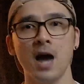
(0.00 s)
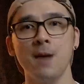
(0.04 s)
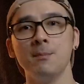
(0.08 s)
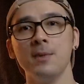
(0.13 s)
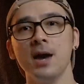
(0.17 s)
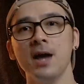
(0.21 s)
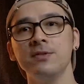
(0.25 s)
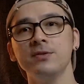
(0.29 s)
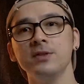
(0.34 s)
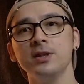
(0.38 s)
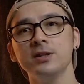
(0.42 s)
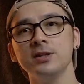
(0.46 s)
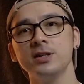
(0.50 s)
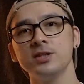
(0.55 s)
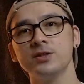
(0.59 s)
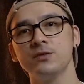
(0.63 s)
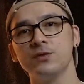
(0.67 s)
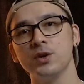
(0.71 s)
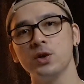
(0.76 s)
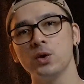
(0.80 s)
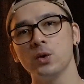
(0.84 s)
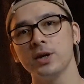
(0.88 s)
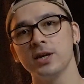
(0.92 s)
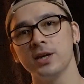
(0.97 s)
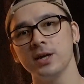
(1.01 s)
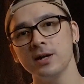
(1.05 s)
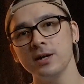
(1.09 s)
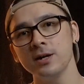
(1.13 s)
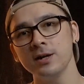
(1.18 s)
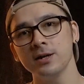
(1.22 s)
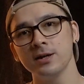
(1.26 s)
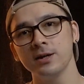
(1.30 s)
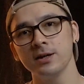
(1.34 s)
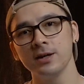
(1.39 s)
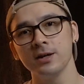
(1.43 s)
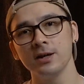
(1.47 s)
I'm ending this video
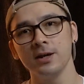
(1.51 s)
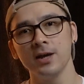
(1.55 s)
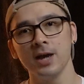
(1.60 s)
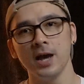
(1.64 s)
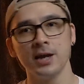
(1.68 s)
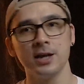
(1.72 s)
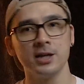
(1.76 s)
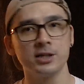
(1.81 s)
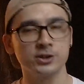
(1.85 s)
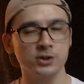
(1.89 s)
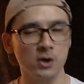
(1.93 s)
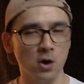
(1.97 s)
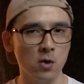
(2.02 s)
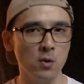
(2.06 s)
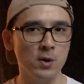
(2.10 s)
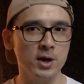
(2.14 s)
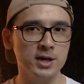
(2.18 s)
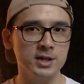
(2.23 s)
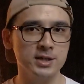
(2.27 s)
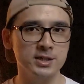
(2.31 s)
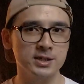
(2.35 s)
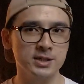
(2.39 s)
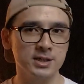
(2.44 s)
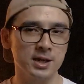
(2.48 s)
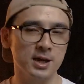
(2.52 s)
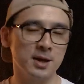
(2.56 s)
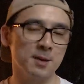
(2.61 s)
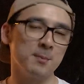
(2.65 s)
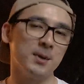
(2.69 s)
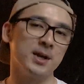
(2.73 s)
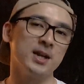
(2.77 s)
here, and as always,